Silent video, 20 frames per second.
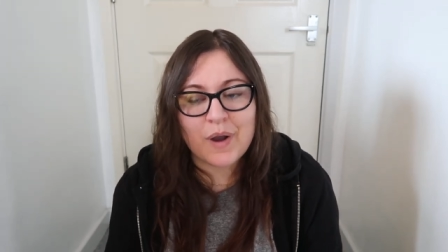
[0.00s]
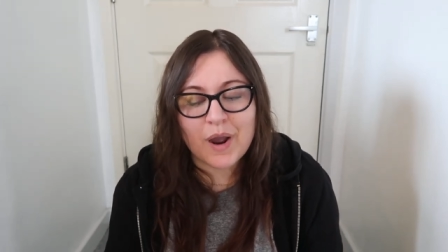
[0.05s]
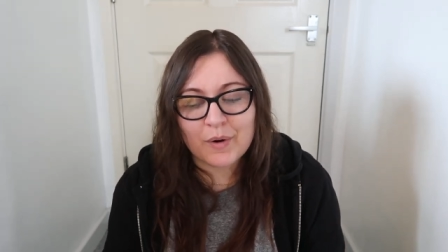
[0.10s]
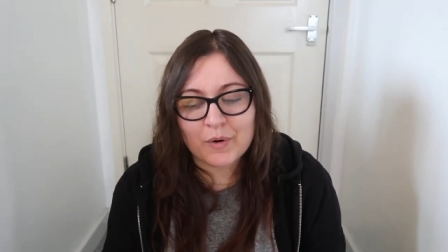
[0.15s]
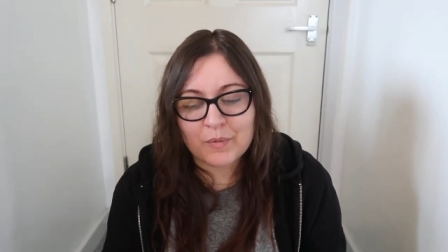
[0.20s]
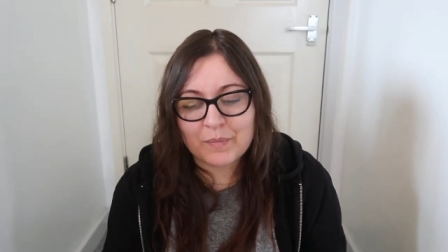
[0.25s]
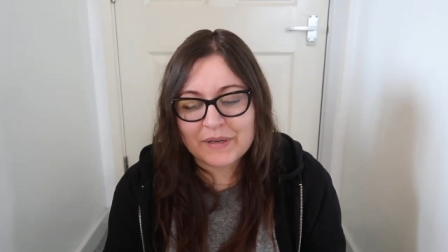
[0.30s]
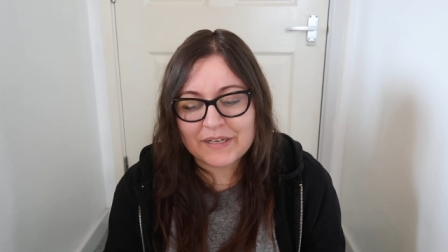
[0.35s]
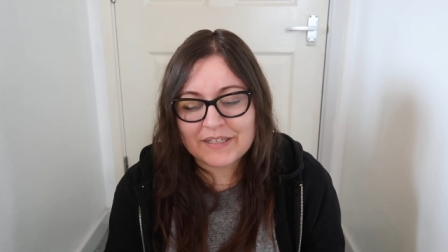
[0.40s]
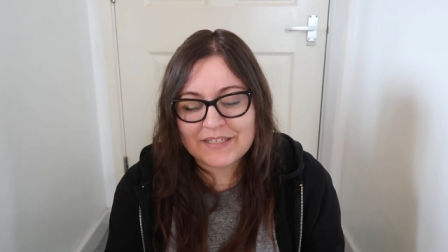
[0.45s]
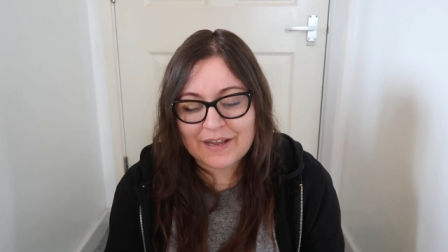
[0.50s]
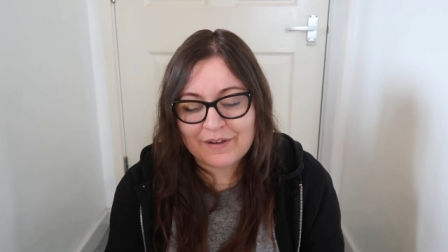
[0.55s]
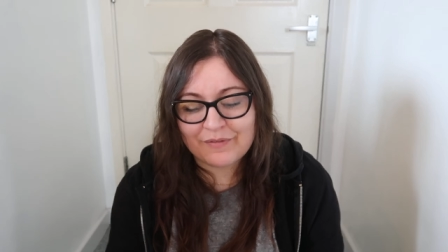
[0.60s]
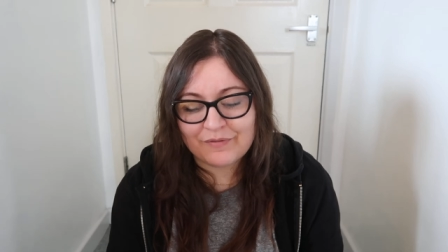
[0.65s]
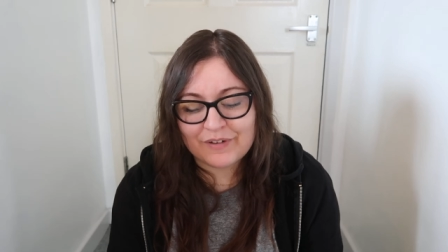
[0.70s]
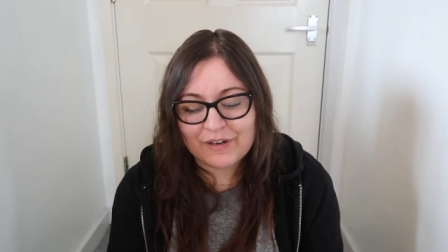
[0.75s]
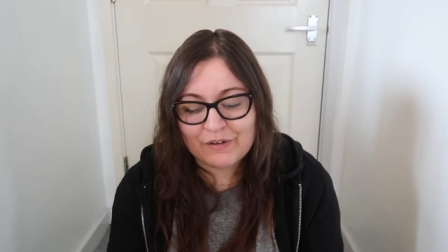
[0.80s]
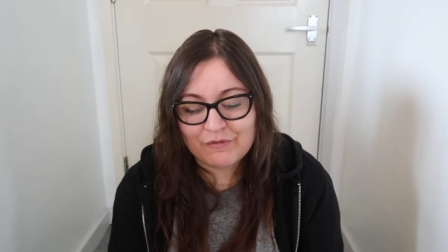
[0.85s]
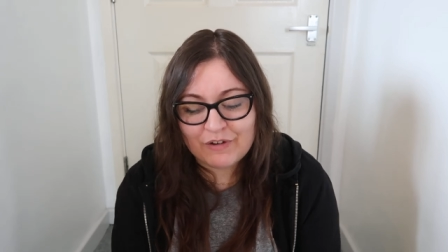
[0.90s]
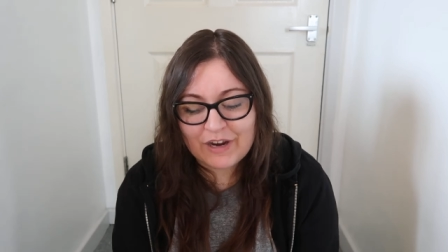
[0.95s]
I will be
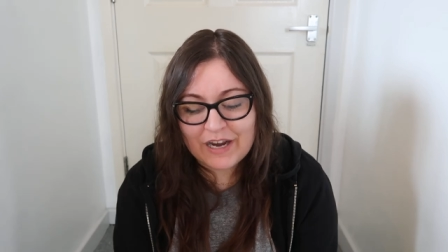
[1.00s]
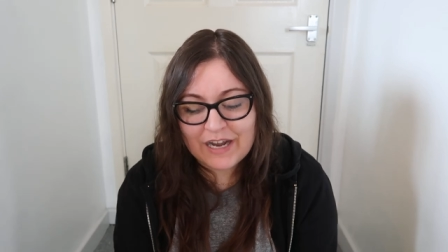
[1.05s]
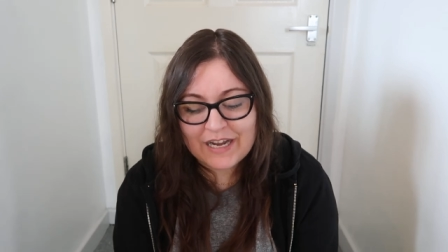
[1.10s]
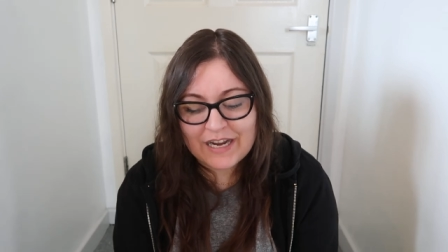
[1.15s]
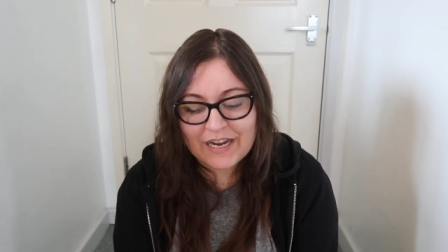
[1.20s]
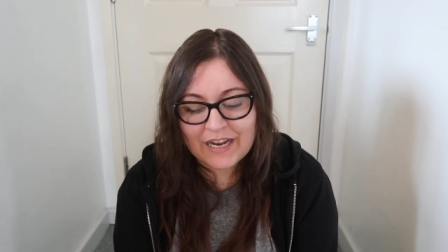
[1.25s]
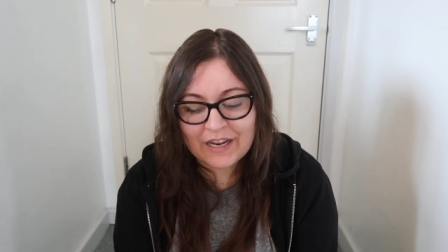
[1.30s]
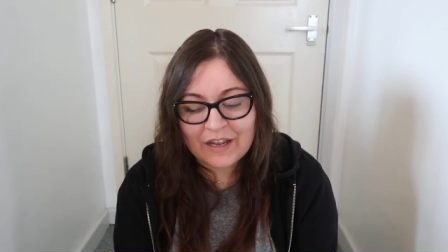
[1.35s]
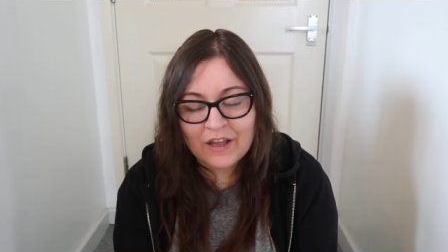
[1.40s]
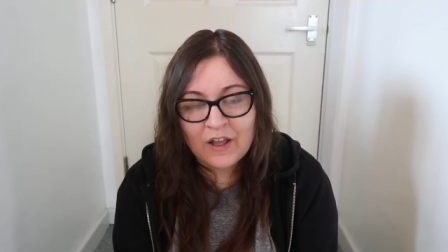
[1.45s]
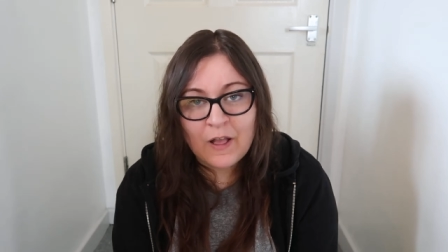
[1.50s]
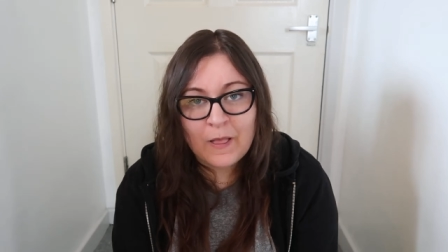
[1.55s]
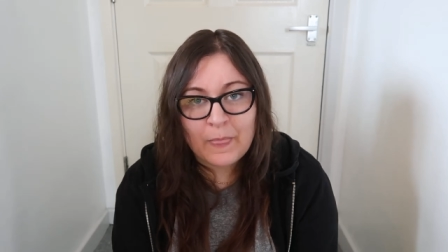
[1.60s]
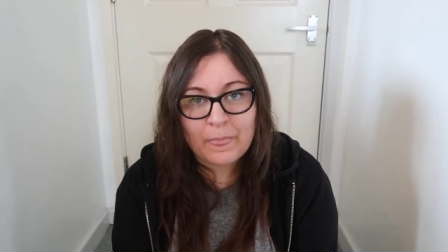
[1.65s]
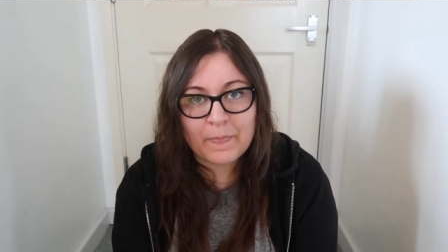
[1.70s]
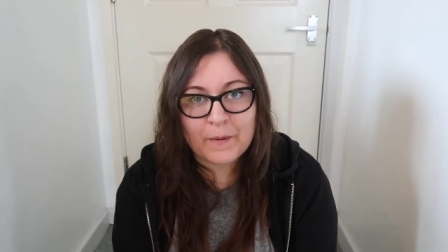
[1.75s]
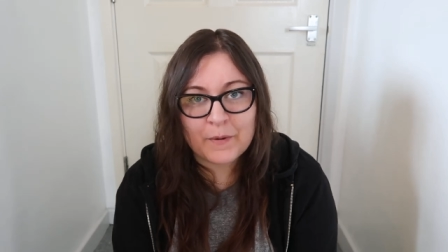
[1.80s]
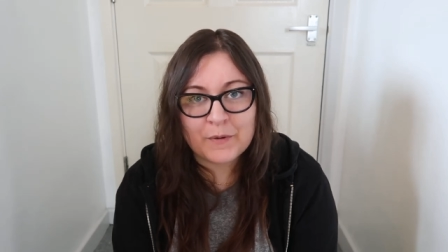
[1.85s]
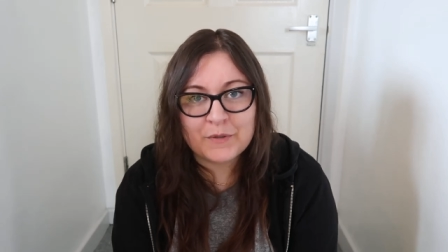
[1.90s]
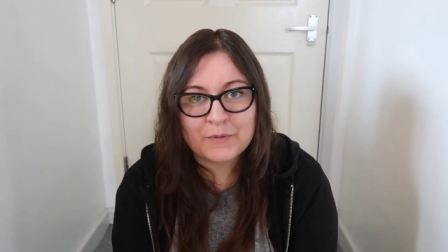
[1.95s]
definitely reading
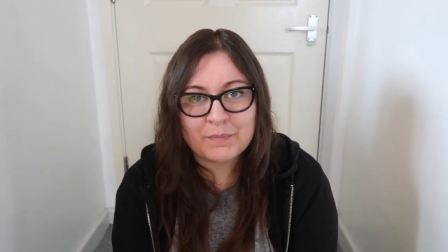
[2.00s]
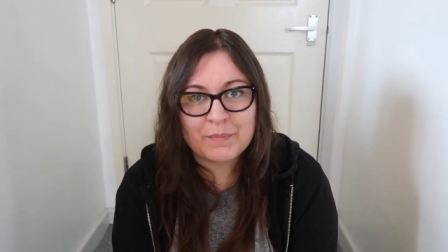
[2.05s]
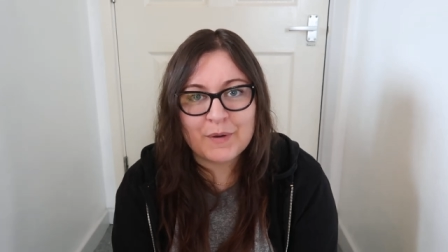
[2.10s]
those